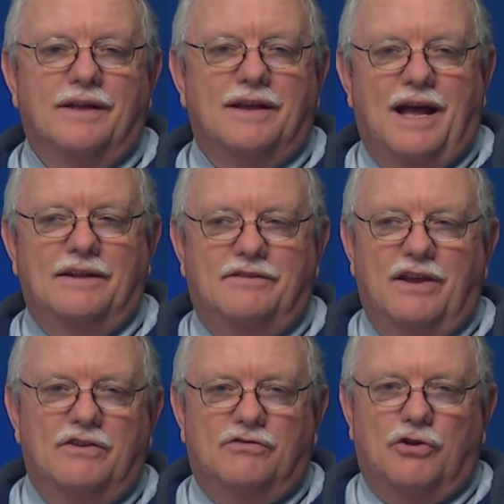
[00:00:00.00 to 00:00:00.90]
God
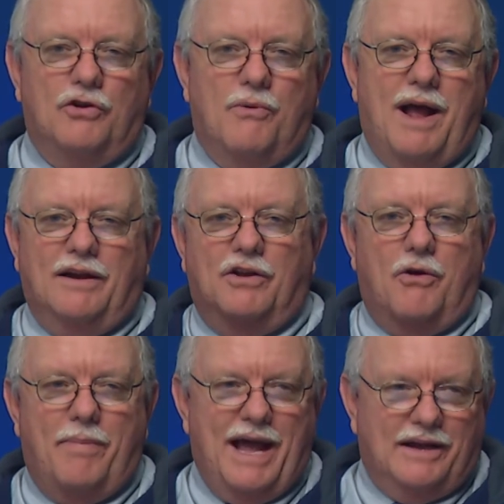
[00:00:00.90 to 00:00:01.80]
says, turn around and go
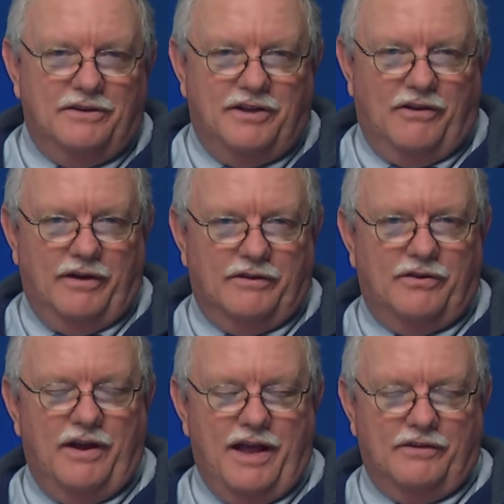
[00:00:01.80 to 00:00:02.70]
back and tell
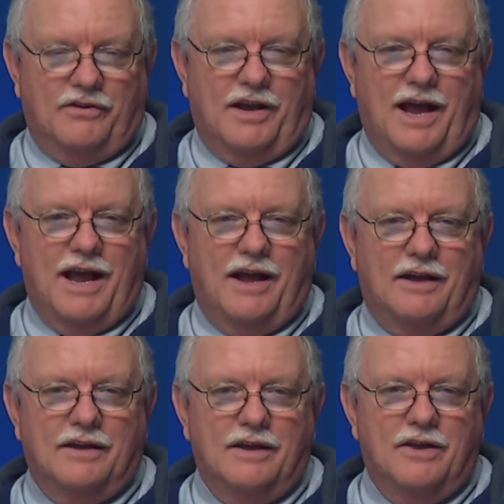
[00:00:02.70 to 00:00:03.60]

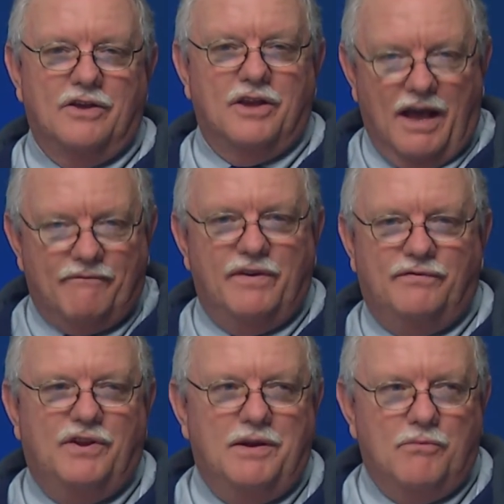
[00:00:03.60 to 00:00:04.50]
Hezekiah, you got
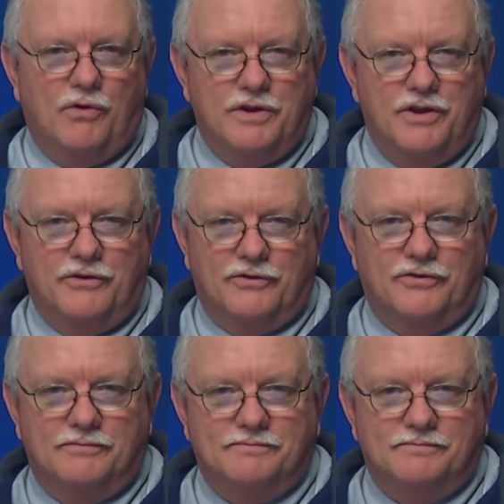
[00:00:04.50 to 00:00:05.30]
15 more years.